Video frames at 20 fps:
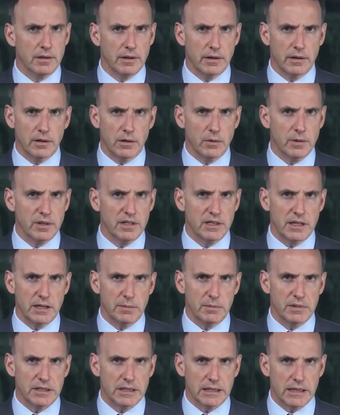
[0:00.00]
There are always
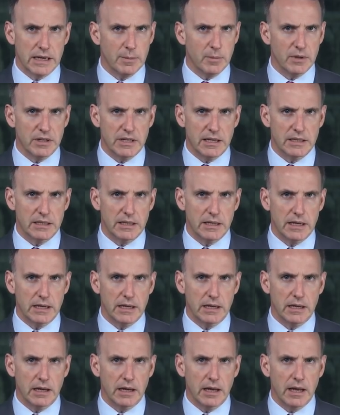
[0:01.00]
demons that come with
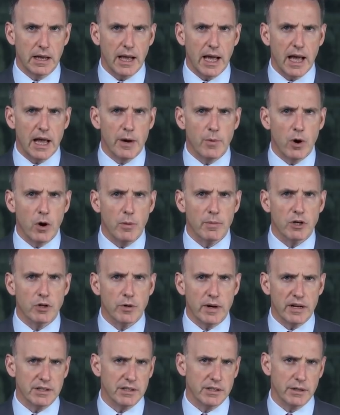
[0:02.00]
density, and Rome
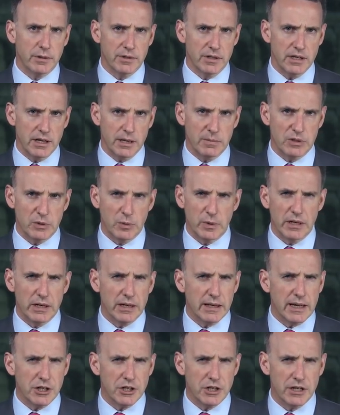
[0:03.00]
addressed those demons with
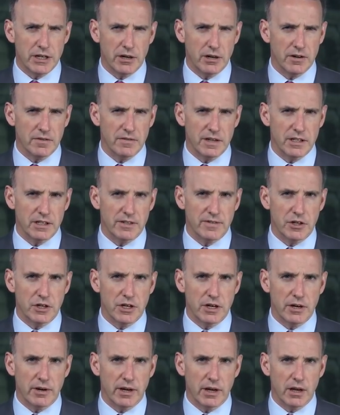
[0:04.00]
legendary feats of
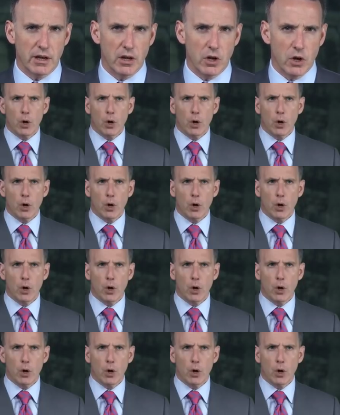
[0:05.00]
engineering.